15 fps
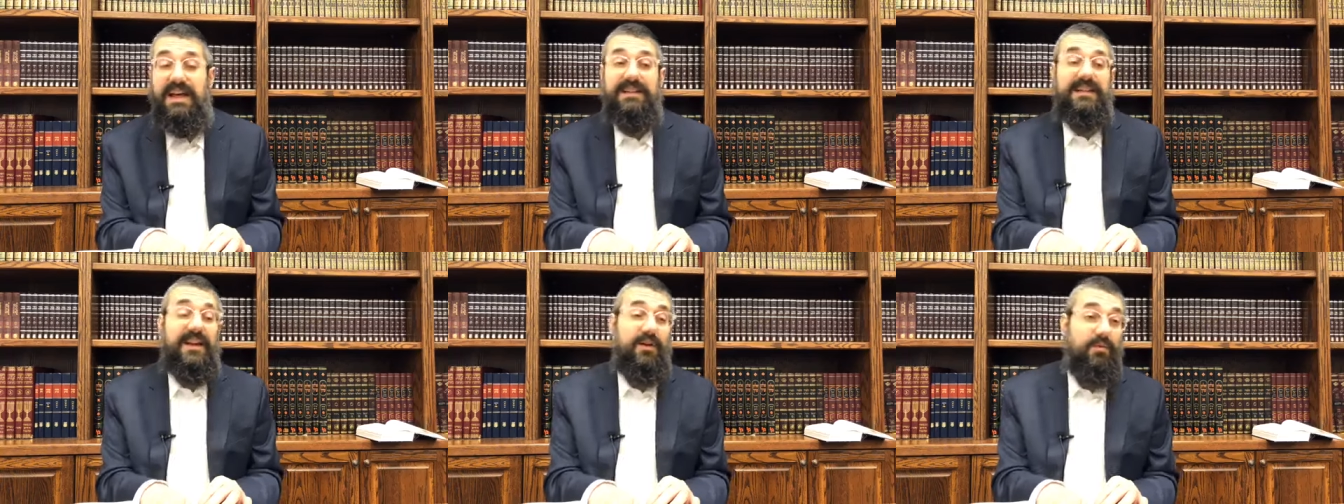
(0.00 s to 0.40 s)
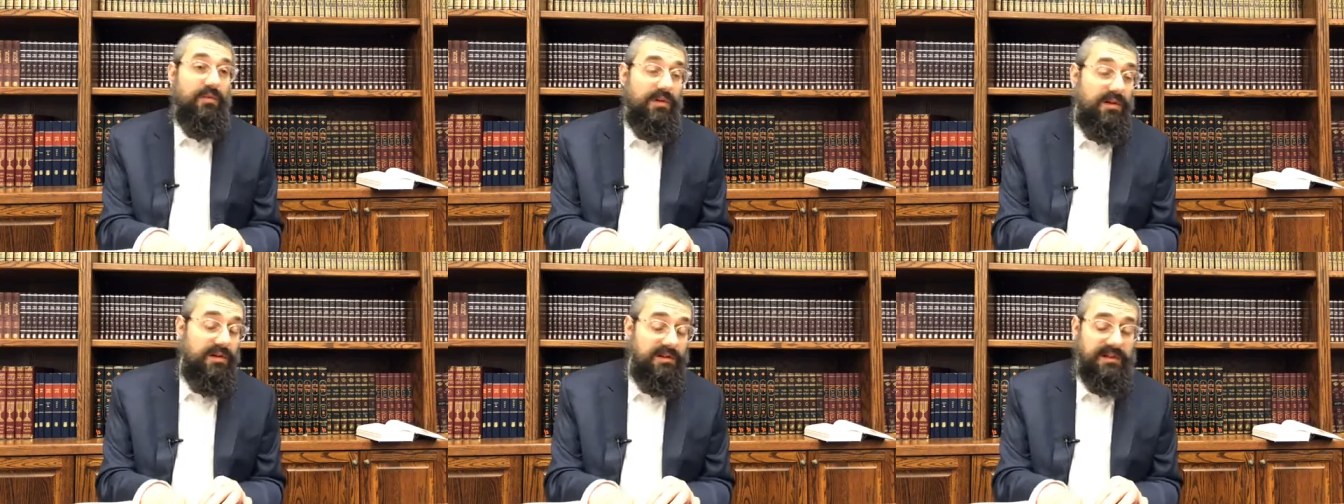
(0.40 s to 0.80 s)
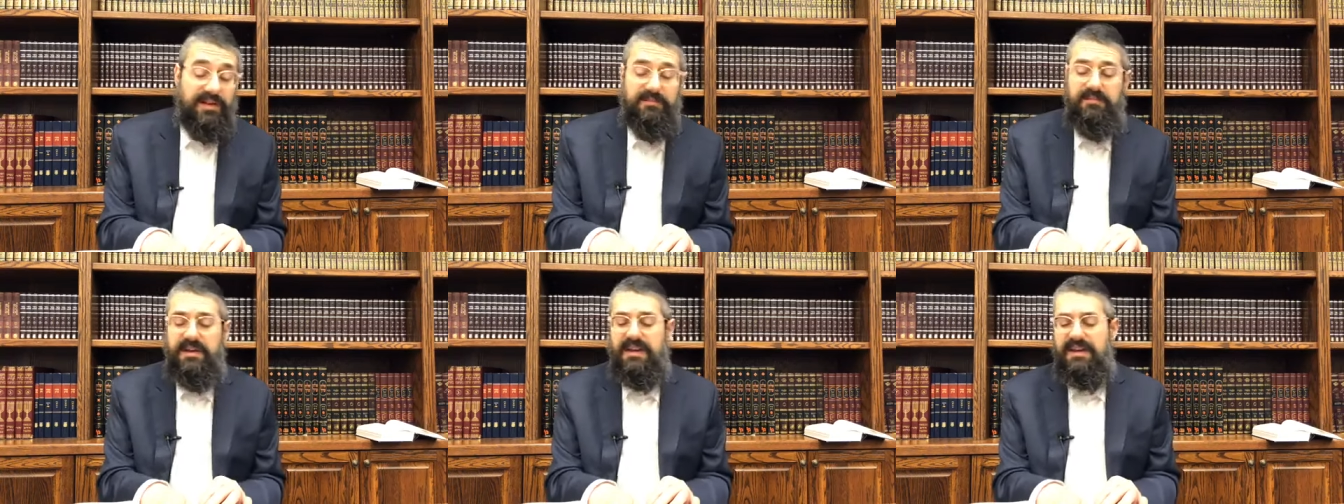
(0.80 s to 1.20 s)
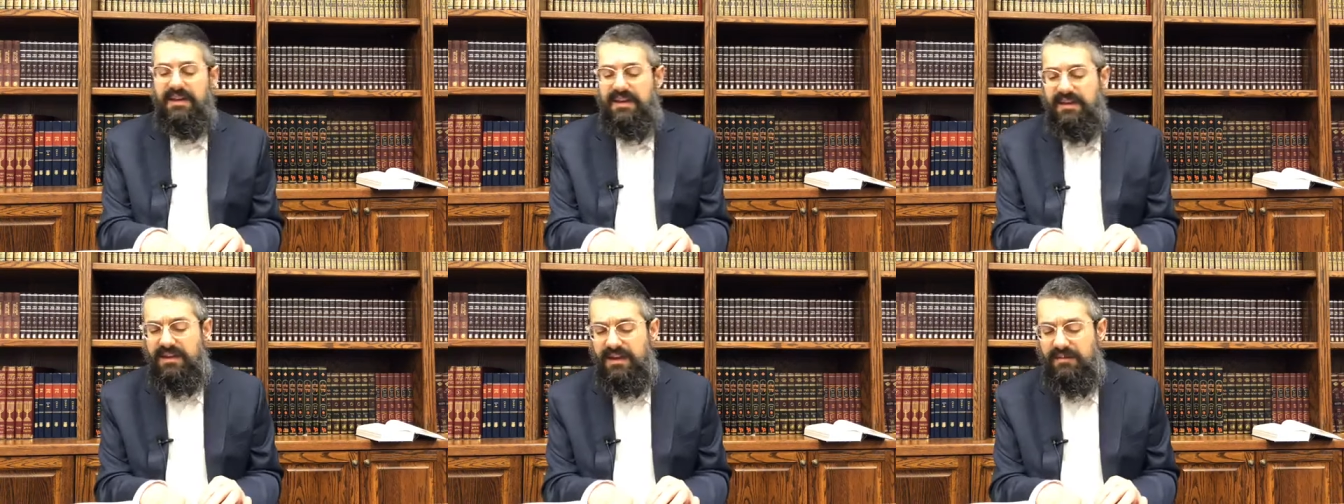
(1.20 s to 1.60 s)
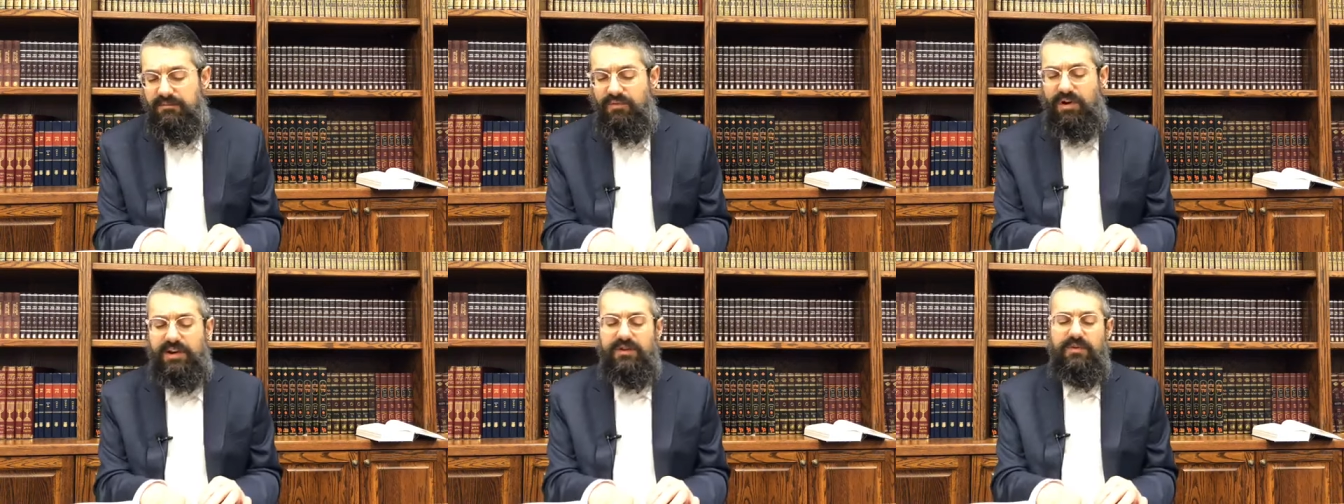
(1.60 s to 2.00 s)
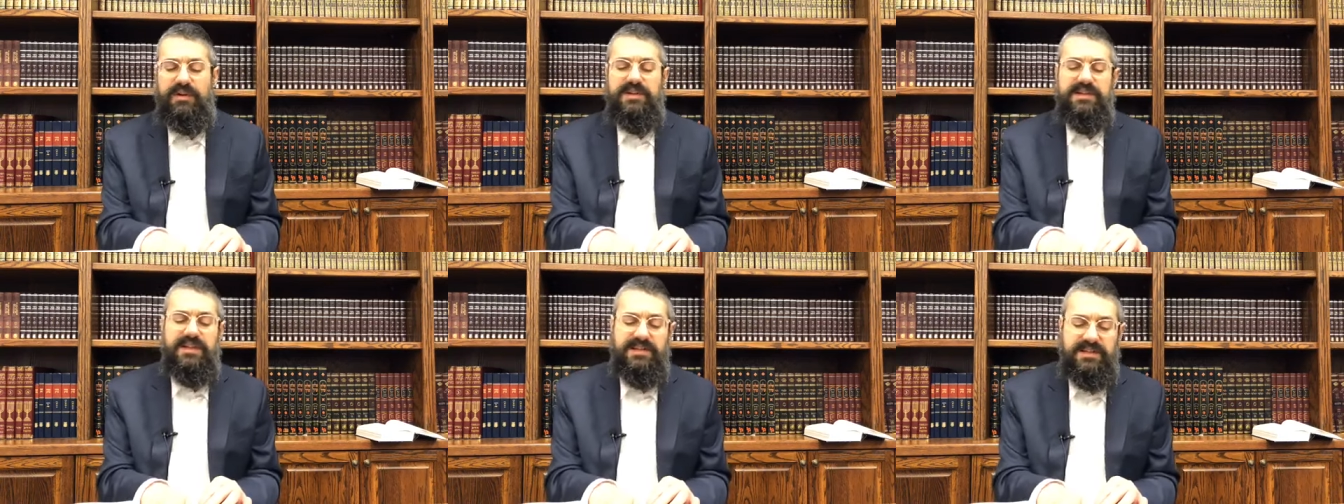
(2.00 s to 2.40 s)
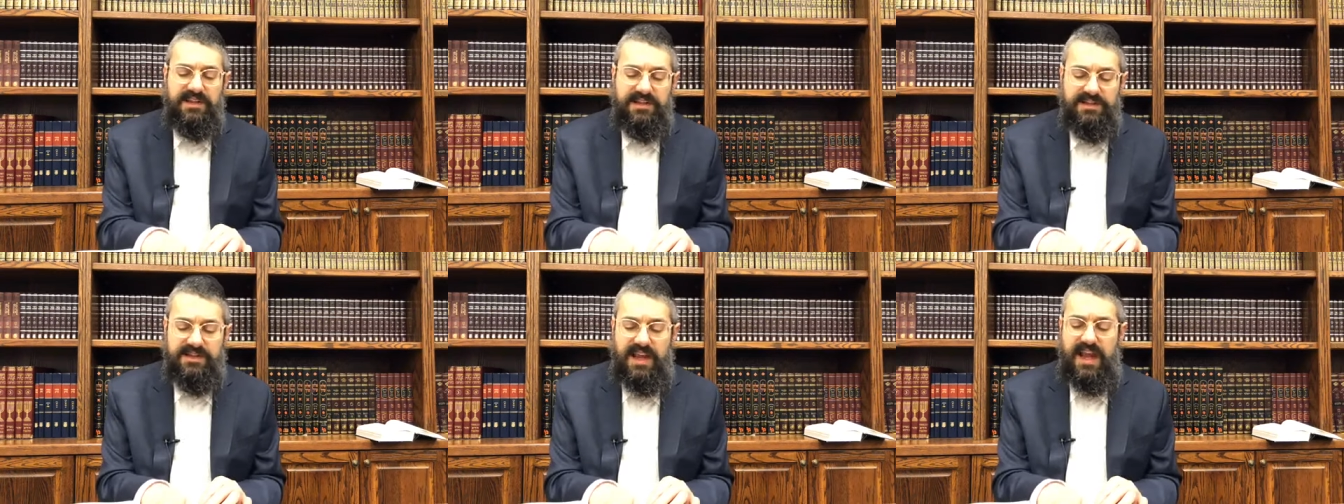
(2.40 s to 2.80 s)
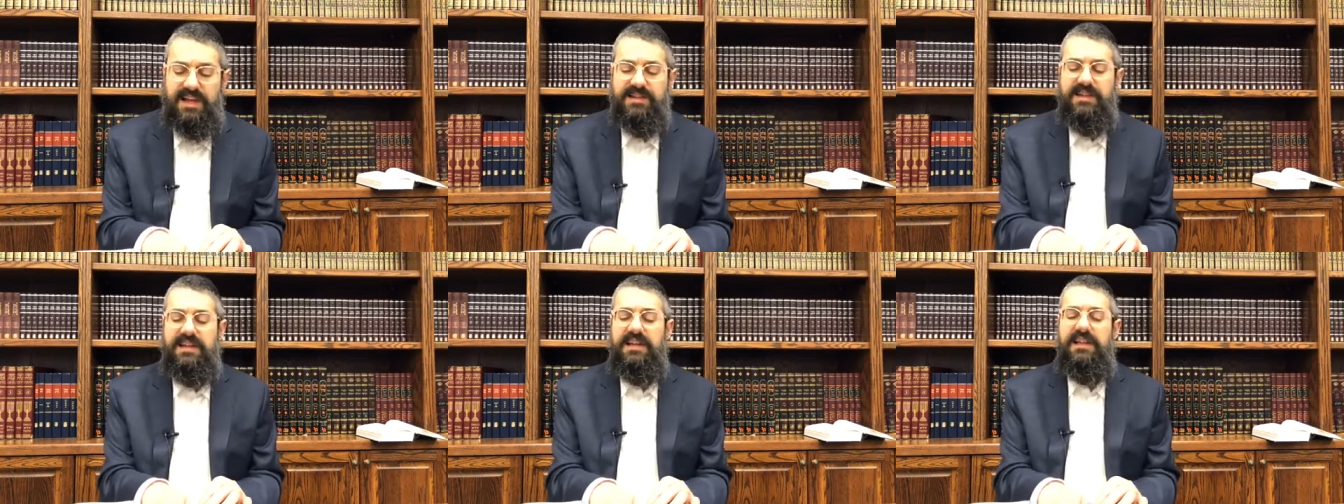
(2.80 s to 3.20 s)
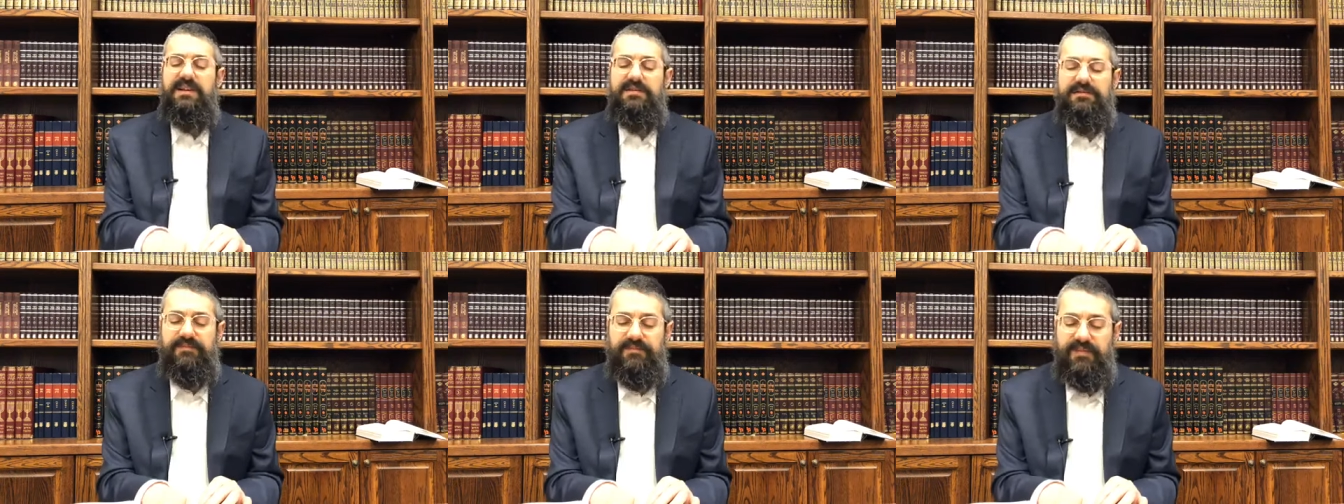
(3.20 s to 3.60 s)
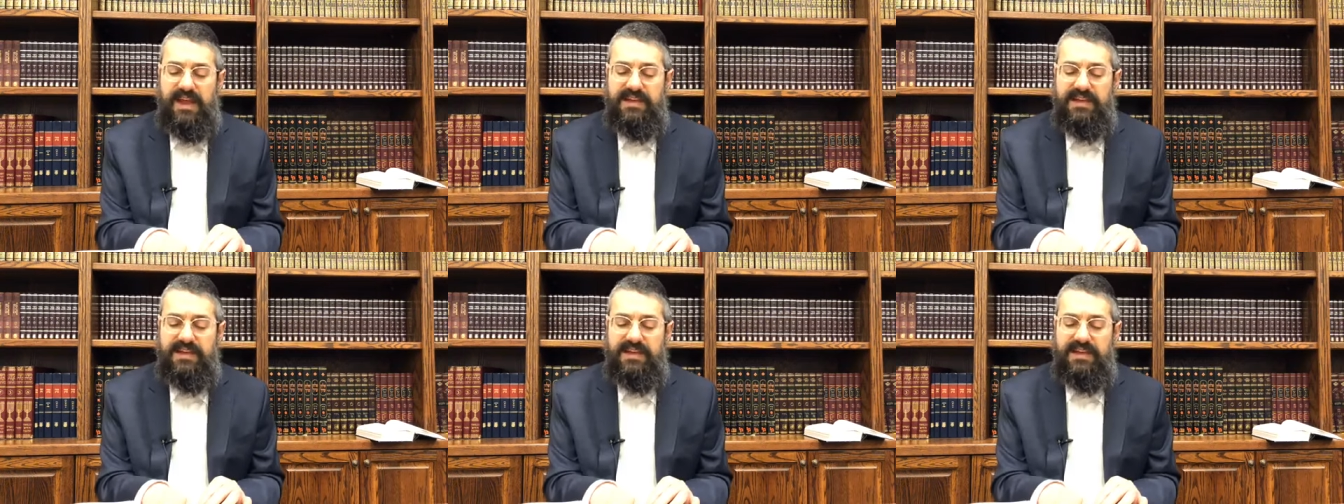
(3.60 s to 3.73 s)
that a world can be brought into existence ex nihilo,